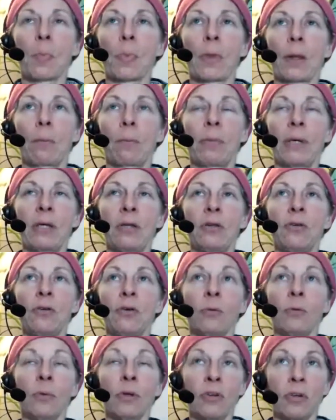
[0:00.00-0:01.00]
being
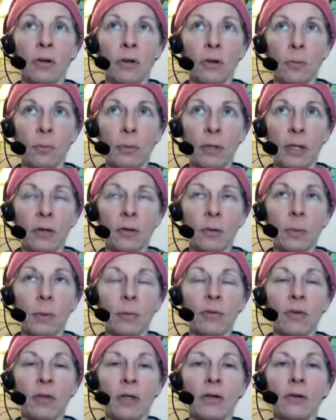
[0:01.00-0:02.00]
too much in other
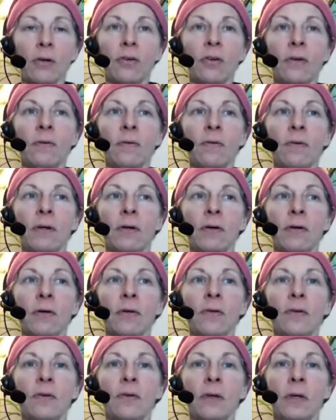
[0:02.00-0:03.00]
people's energy
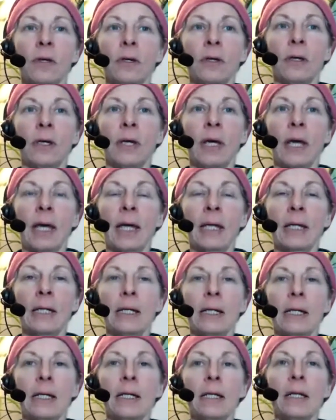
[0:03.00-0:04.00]
fields,
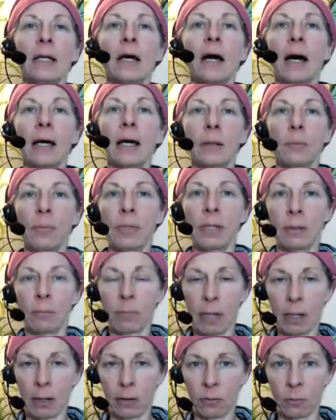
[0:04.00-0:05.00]
and not being
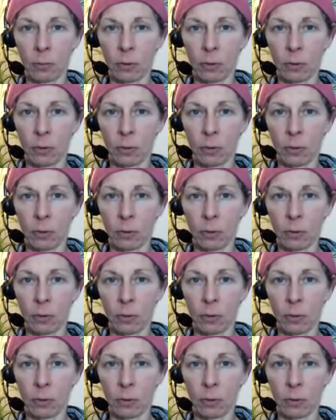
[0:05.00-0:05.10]
balanced with